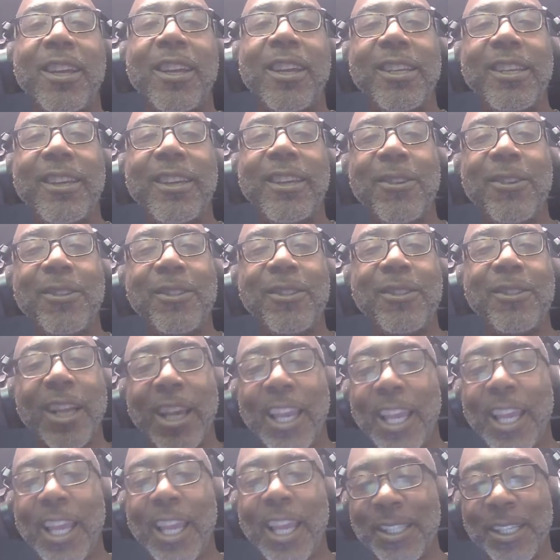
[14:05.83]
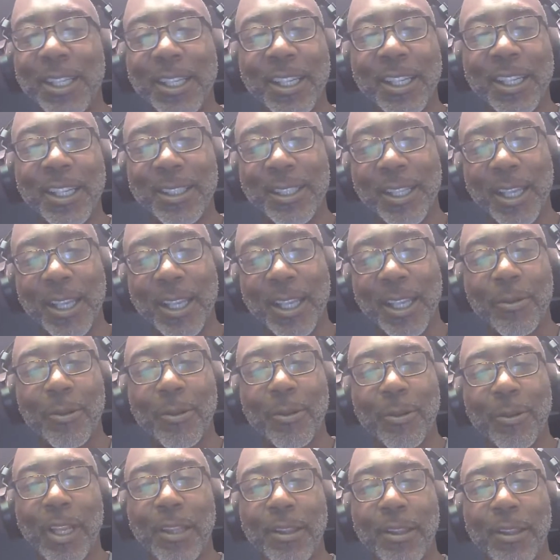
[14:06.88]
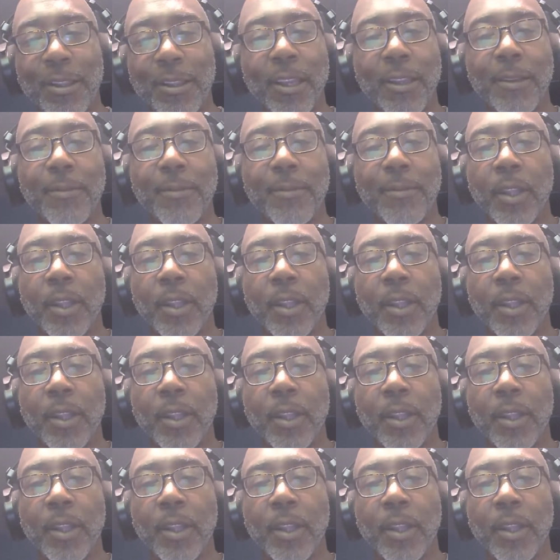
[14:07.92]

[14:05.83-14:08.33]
here's a classic example. And I think